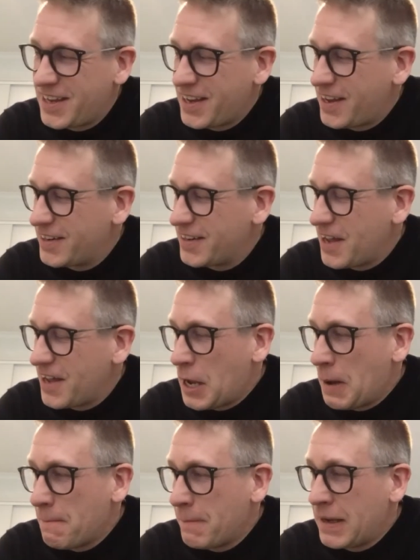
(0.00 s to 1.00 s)
God.
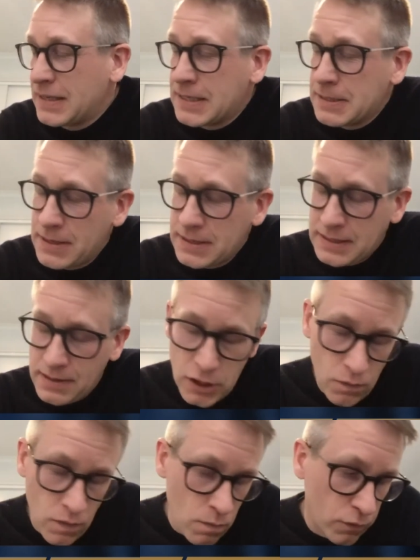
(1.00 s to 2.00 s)
But it's interesting.
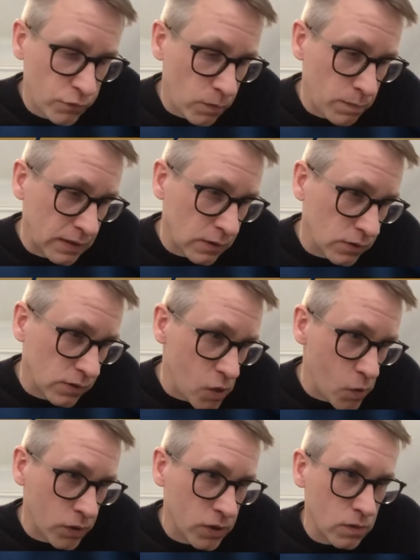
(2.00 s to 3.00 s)
So we moved from Bitcoin
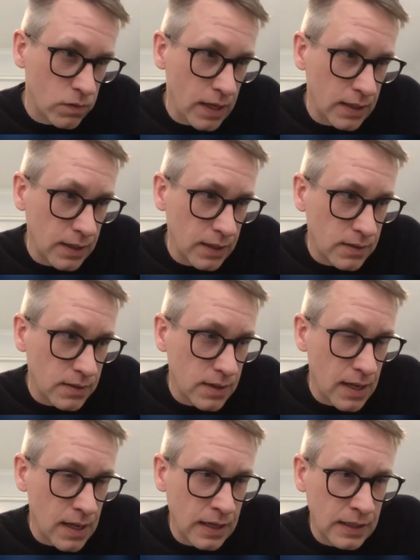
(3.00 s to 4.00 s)
Talk to Reddit,
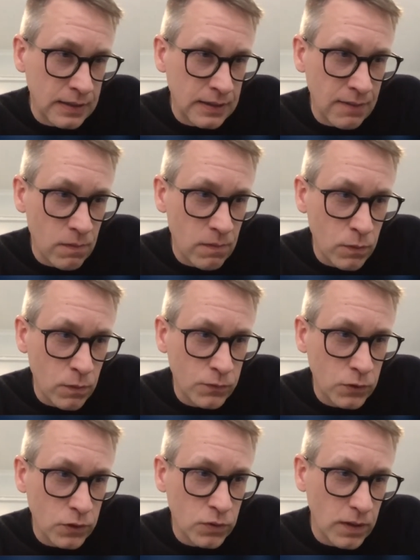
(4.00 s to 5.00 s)
and then we moved
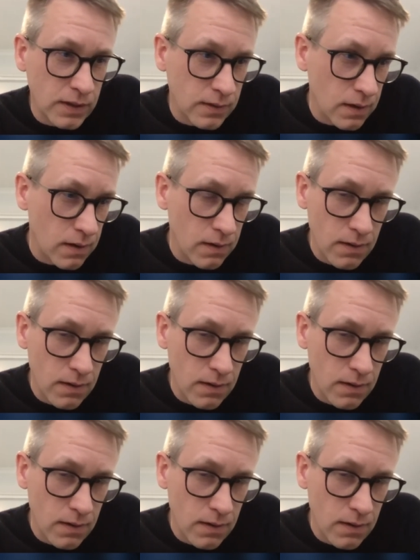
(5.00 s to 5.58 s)
to Twitter